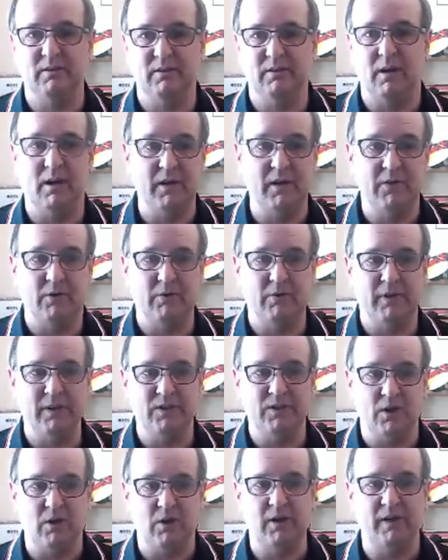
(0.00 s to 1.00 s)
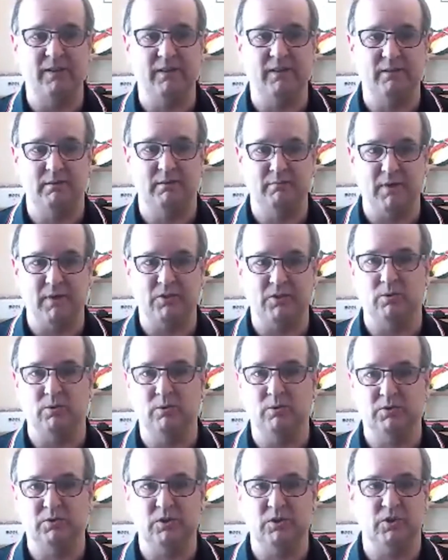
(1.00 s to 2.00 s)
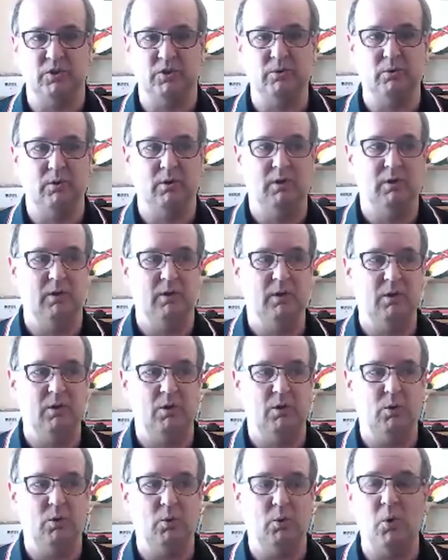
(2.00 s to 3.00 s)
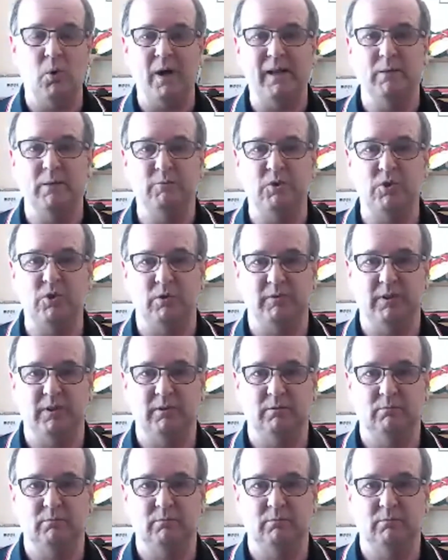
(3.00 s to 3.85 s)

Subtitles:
either an entire muscle tissue or elements of it.